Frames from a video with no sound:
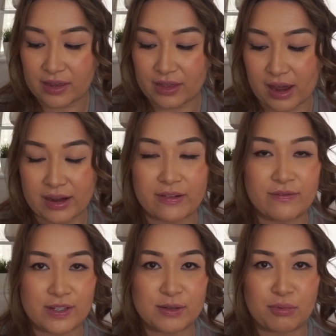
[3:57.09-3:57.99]
that
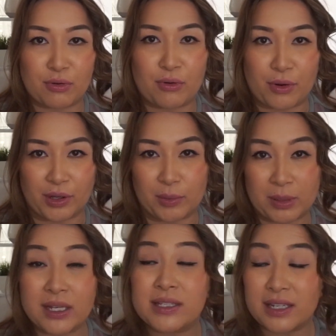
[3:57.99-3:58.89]
invisible oil
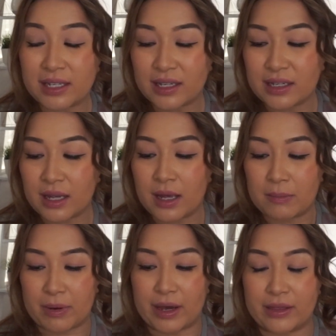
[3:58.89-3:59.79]
base in it.
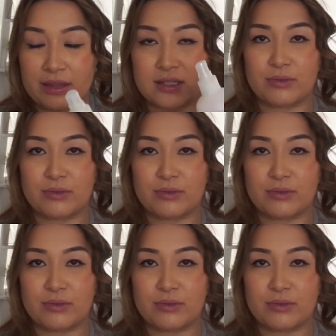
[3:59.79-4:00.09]
But this